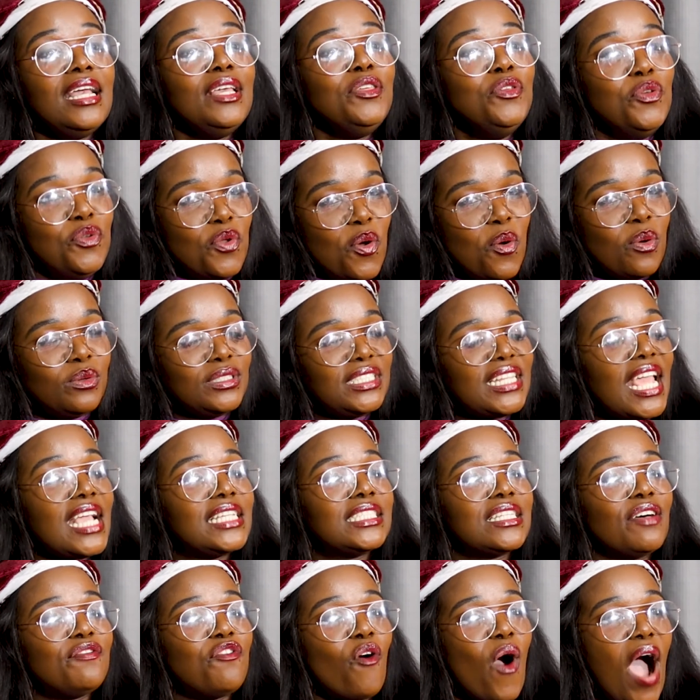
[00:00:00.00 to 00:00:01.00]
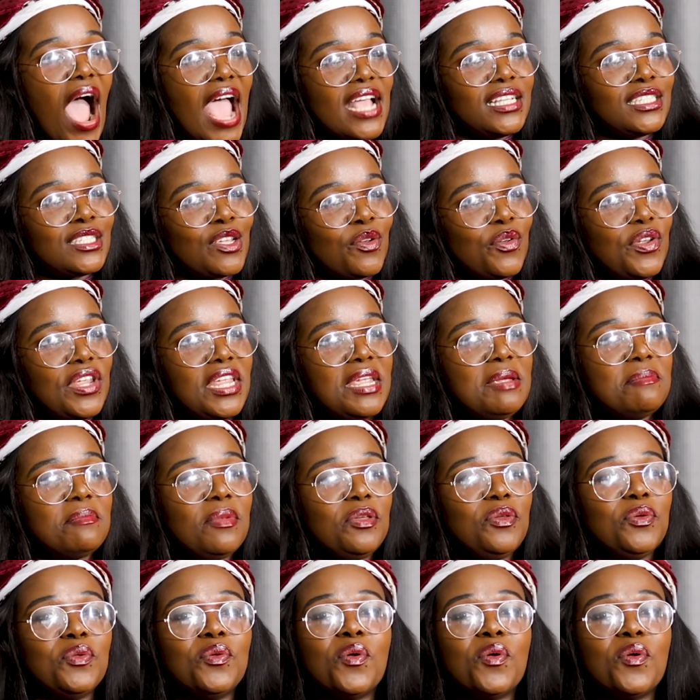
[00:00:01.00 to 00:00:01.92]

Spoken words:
Mang, takes her for ice cream.